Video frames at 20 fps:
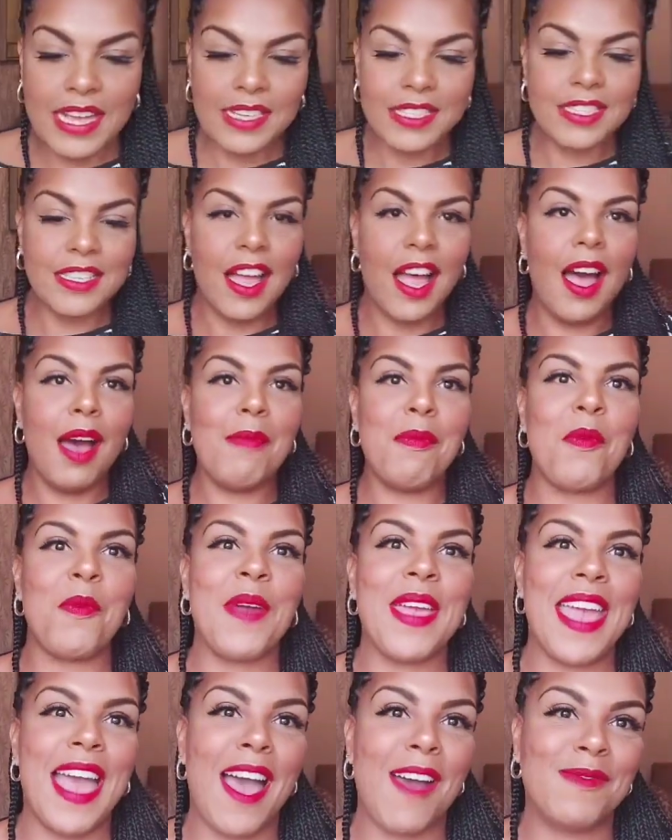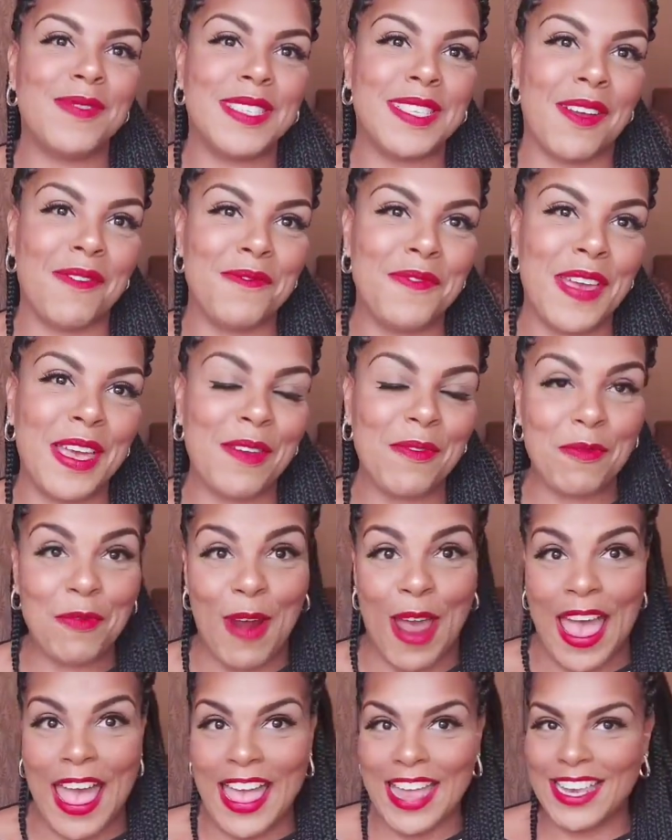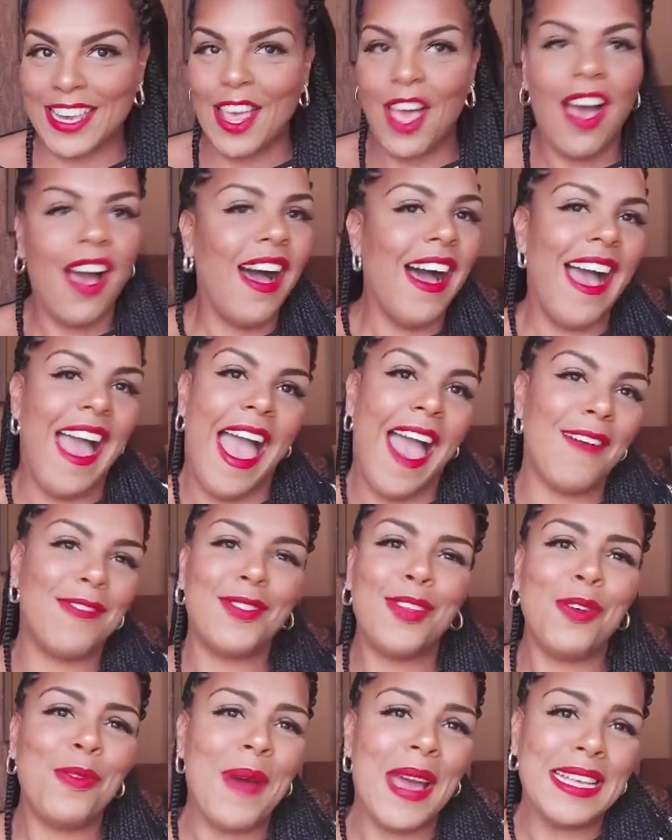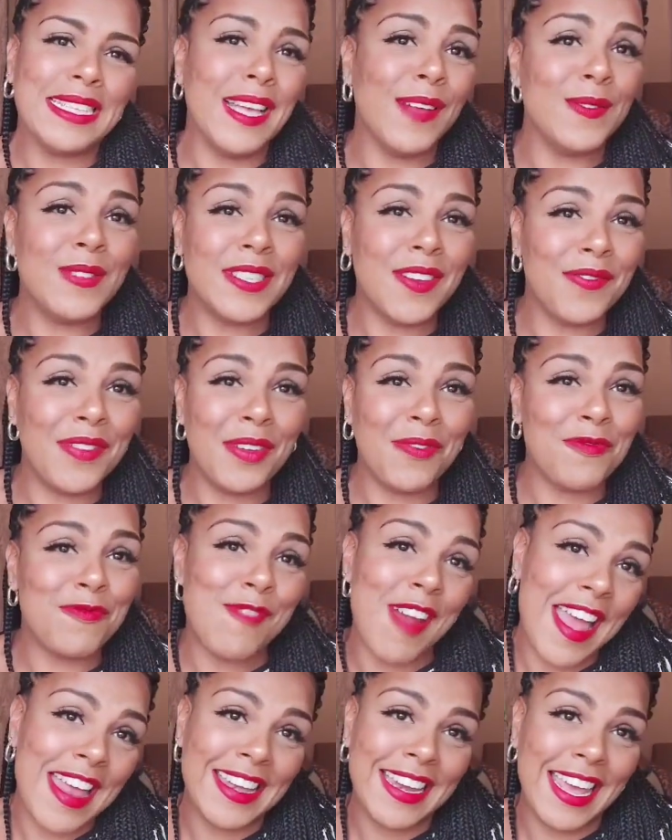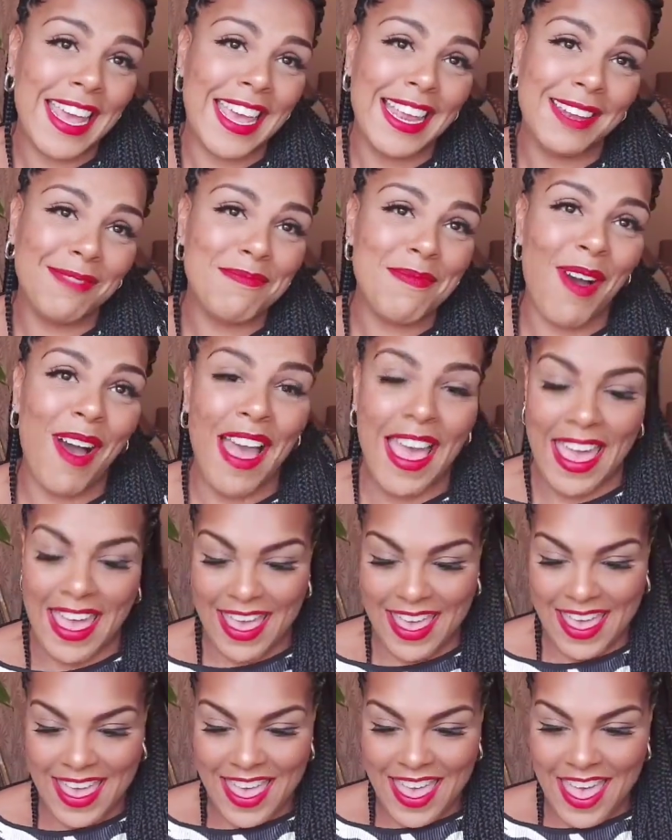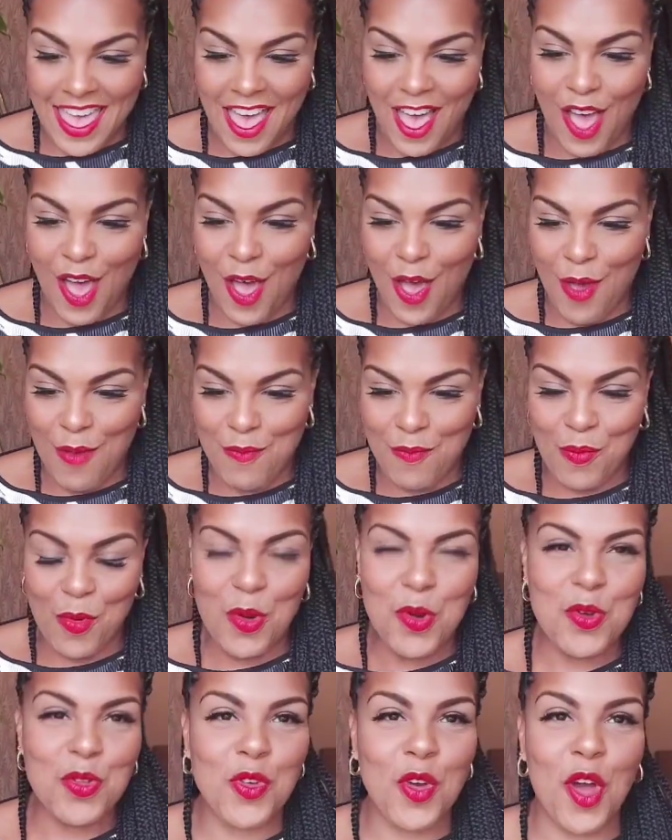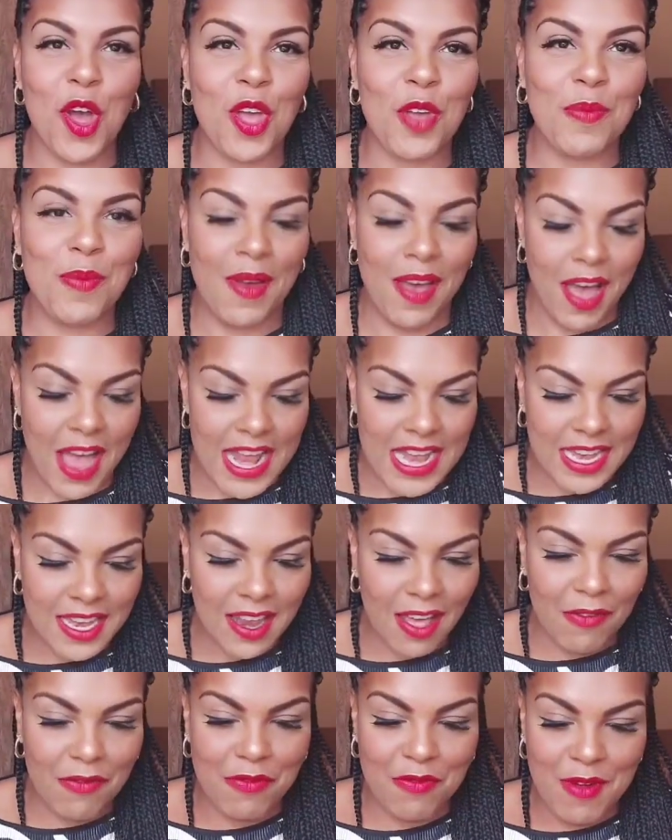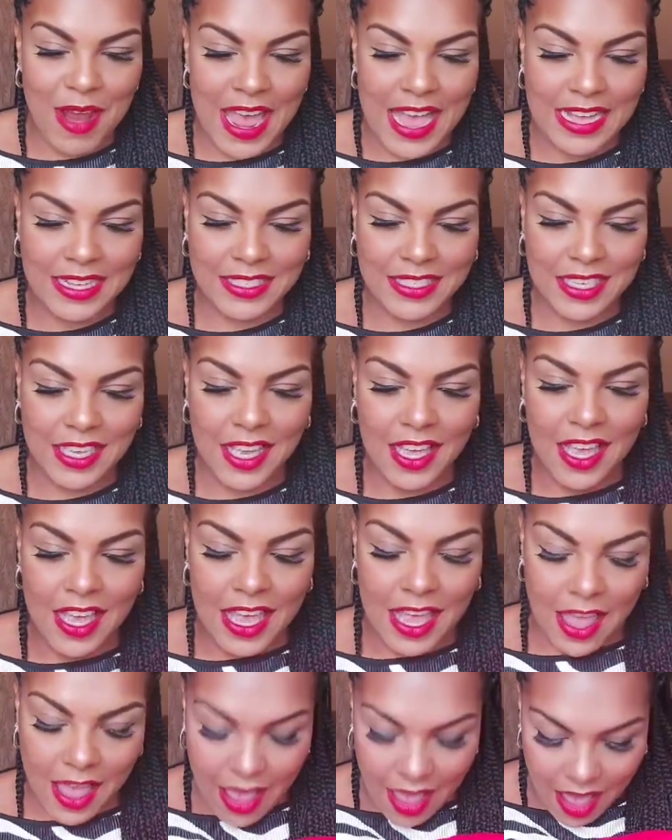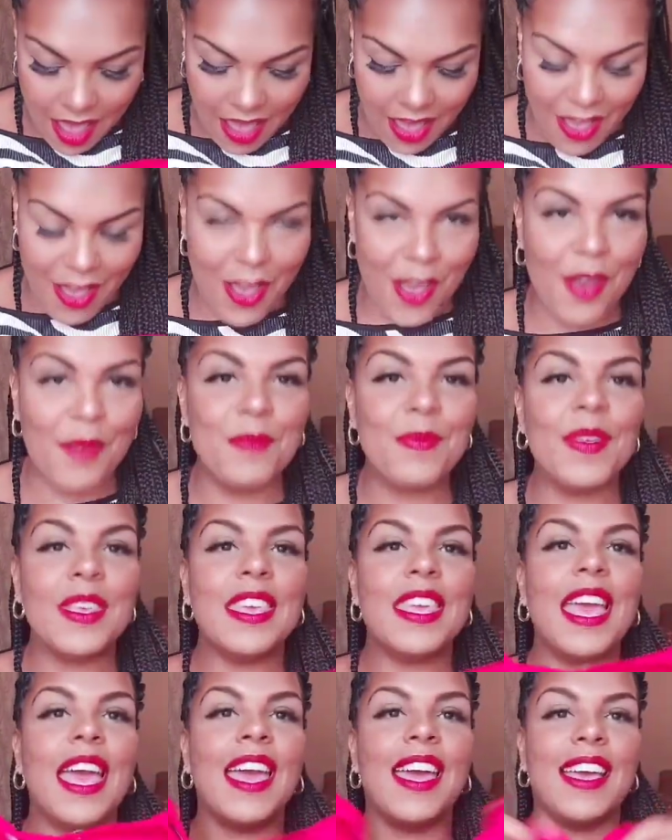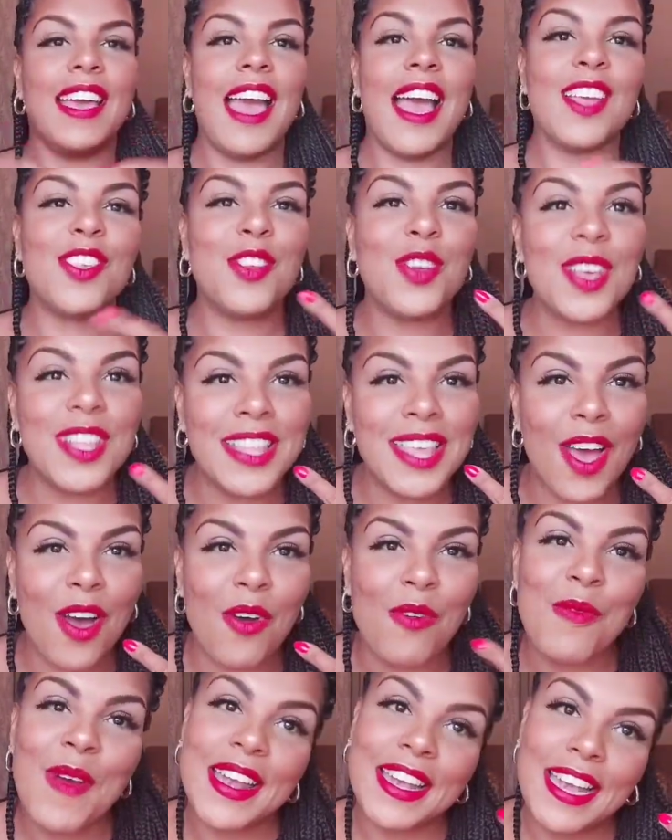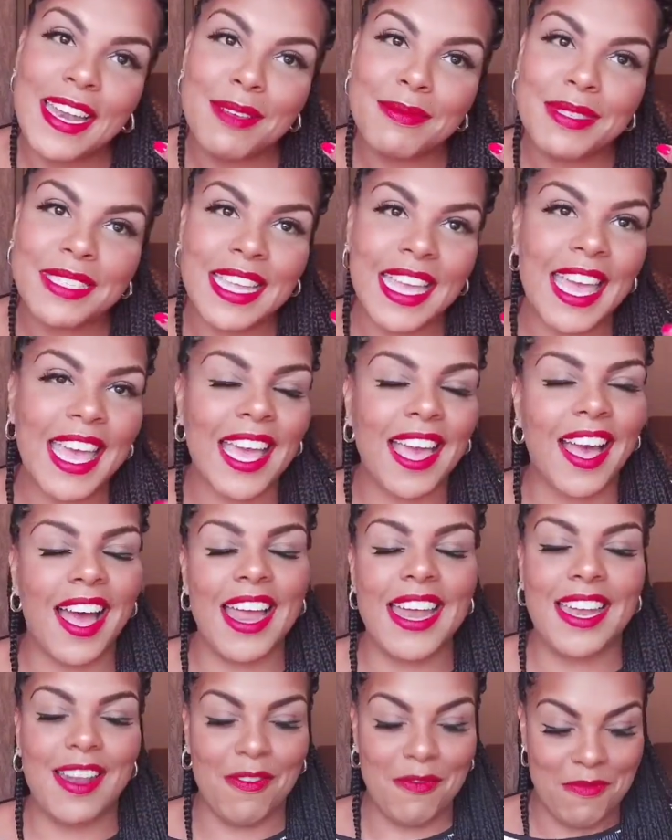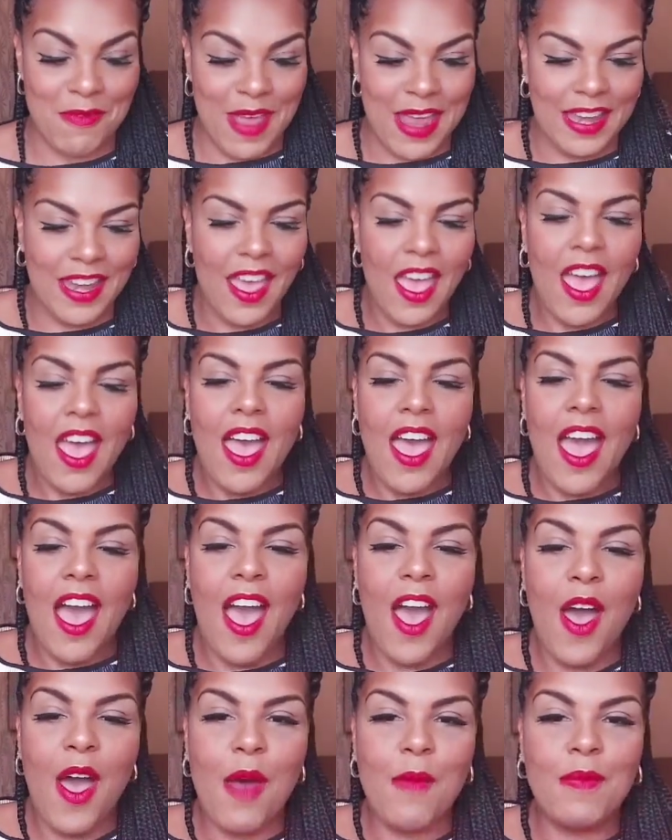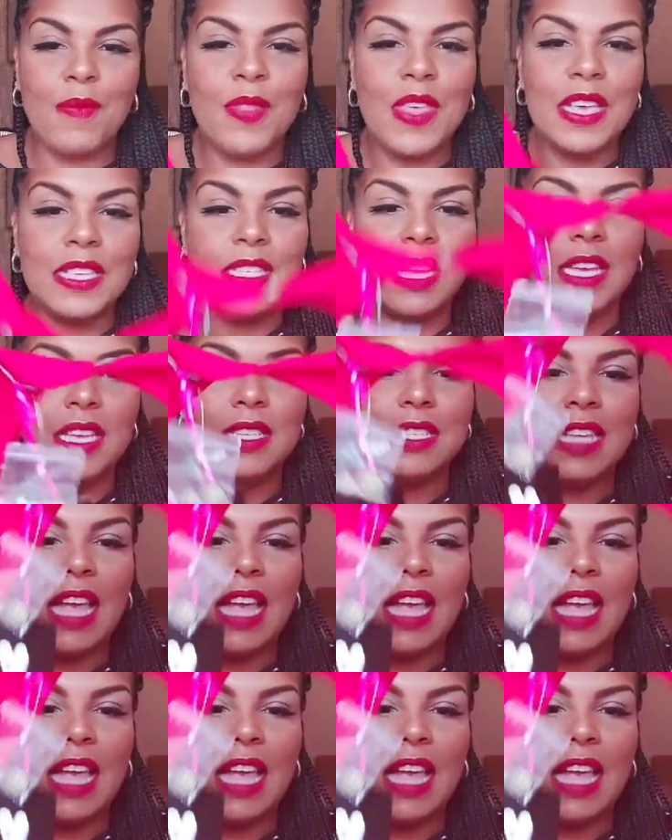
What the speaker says: Next up, we have something red. I have to always have something red in my wardrobe. I love red. Yeah, as you can tell, red lipstick. I love red. This